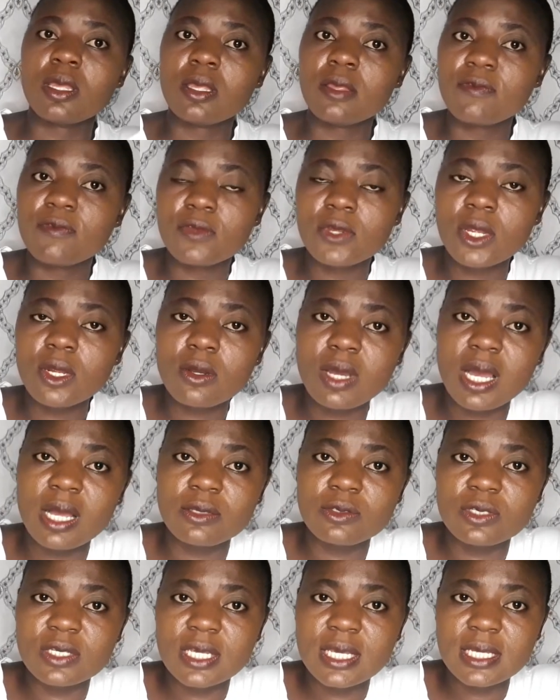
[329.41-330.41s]
If you don't know how
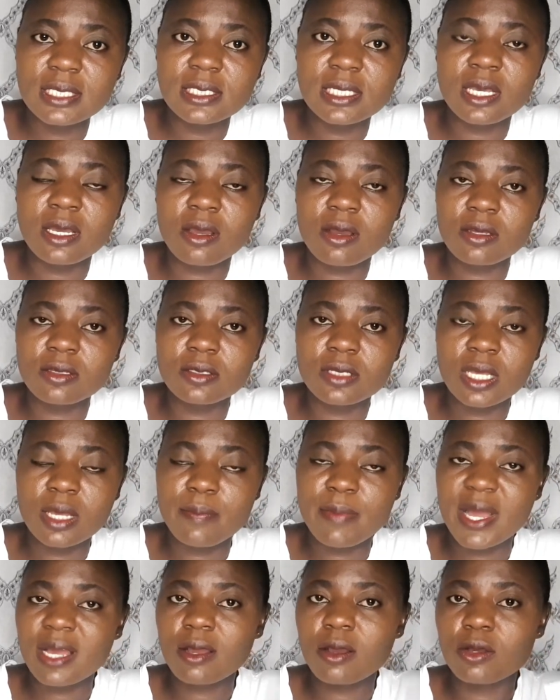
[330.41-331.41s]
to get a
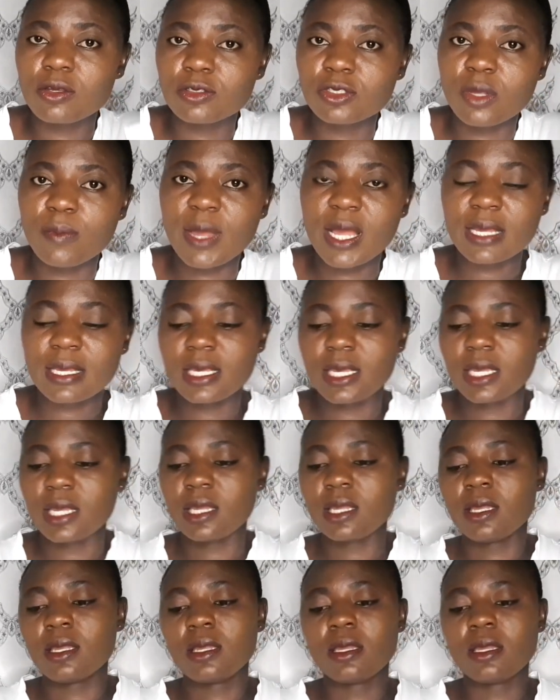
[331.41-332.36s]
bank customer care,